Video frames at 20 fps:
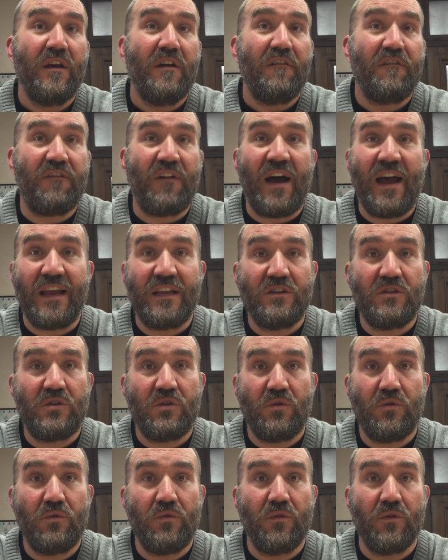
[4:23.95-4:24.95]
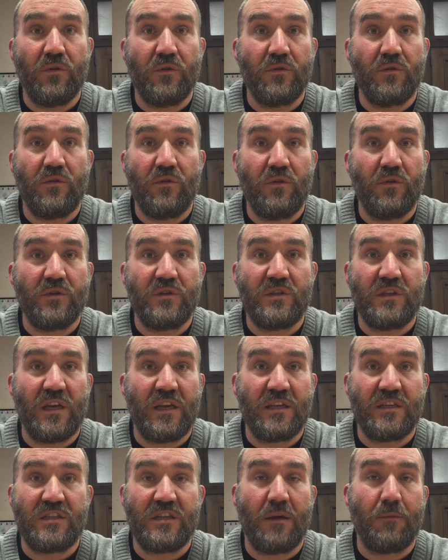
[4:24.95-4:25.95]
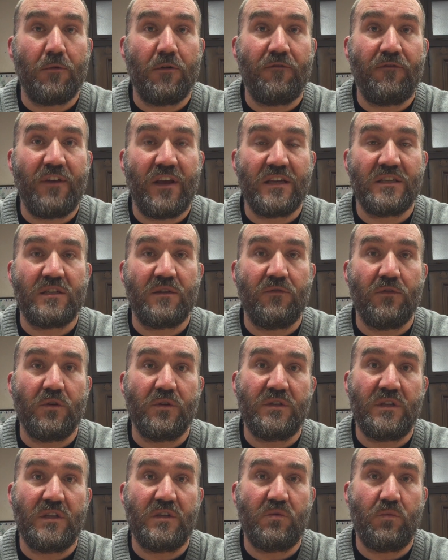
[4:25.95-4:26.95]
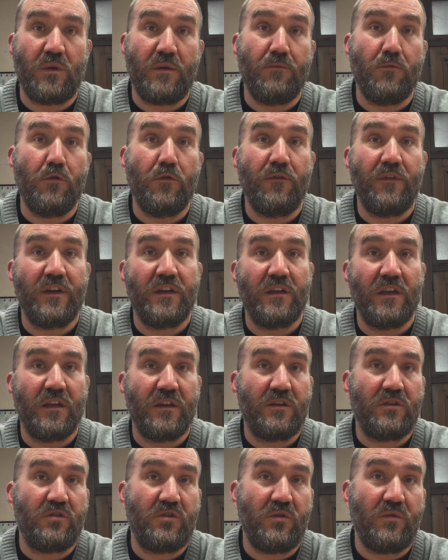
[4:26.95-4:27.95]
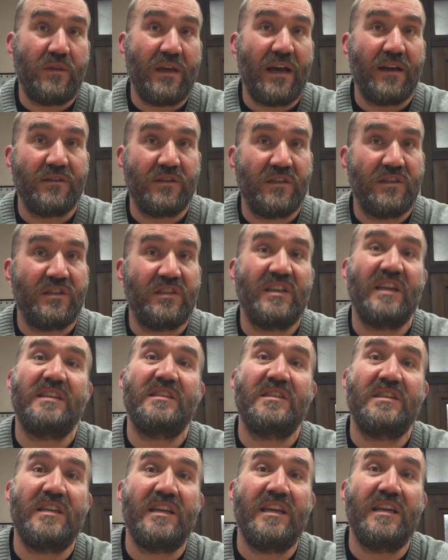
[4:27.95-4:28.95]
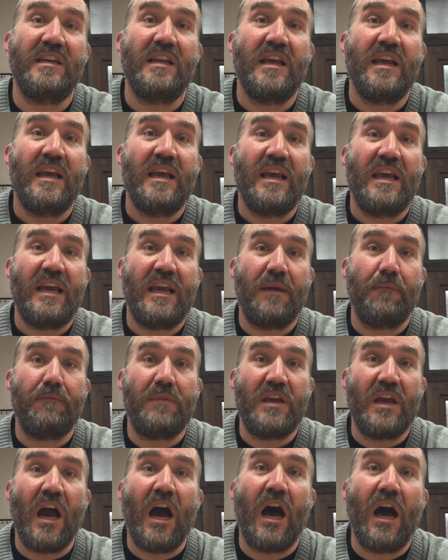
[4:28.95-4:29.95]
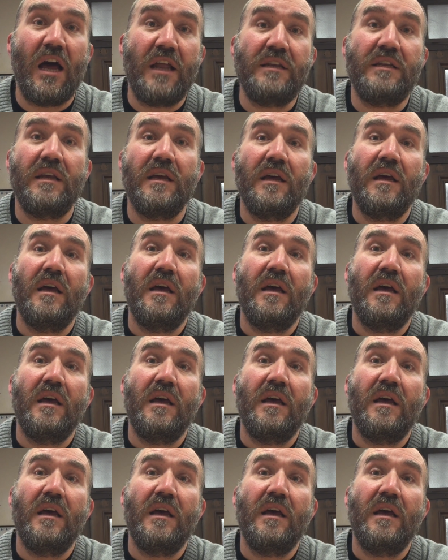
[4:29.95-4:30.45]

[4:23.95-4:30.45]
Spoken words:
fine-tune those summer festivals as we move into 2016 and beyond.